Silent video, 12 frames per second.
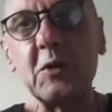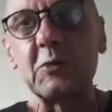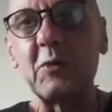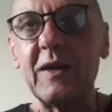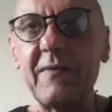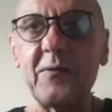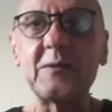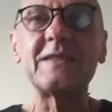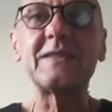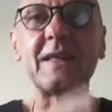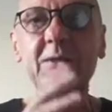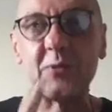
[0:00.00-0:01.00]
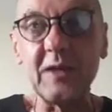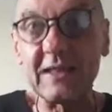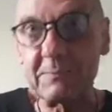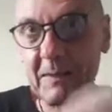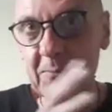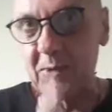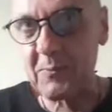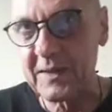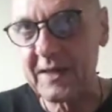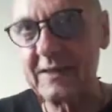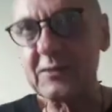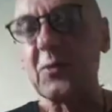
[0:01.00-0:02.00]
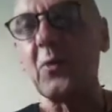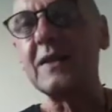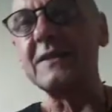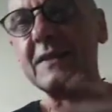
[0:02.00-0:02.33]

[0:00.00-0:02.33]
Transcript: 21st century as Pablo Picasso was